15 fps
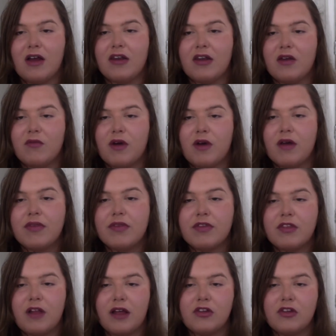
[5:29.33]
And well,
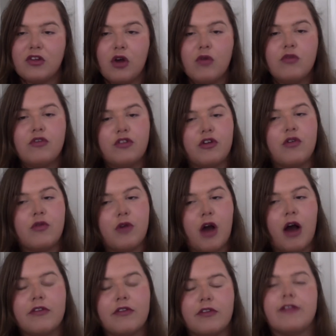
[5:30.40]
like, no two
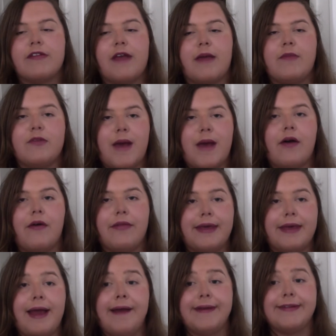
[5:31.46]
cars of the same spec are
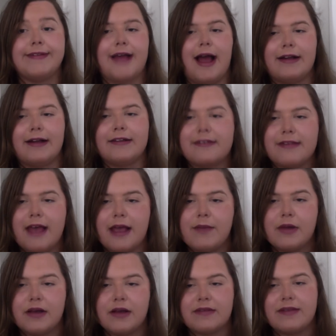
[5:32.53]
the exact same,
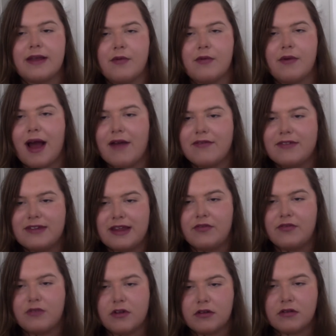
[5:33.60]
because they will have
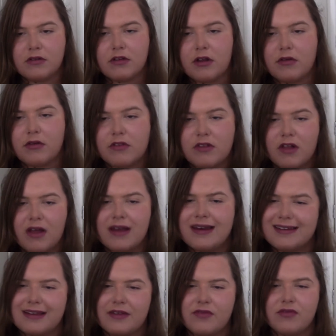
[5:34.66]
different, you know, slightly
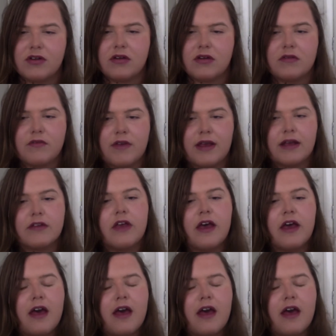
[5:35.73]
different things.